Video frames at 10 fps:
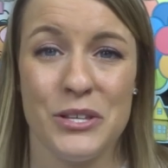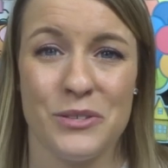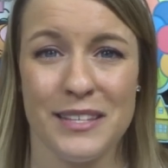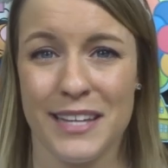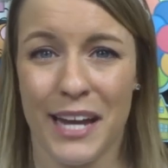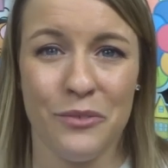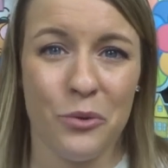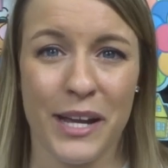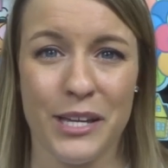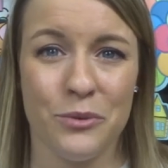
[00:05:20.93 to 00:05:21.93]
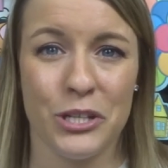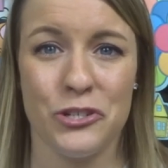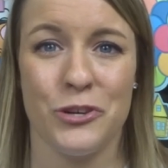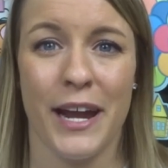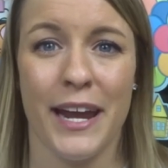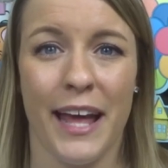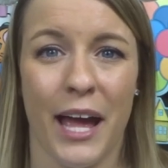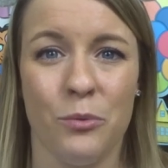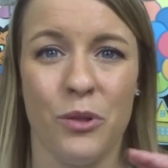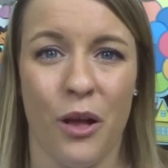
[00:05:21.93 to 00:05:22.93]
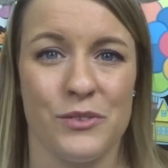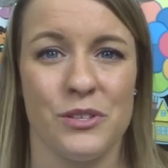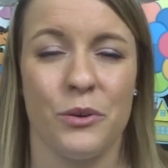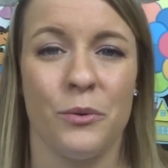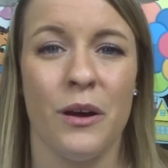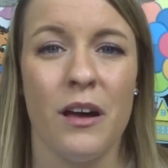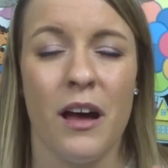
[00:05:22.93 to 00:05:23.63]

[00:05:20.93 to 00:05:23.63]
So that's kind of a way you can trade. I will also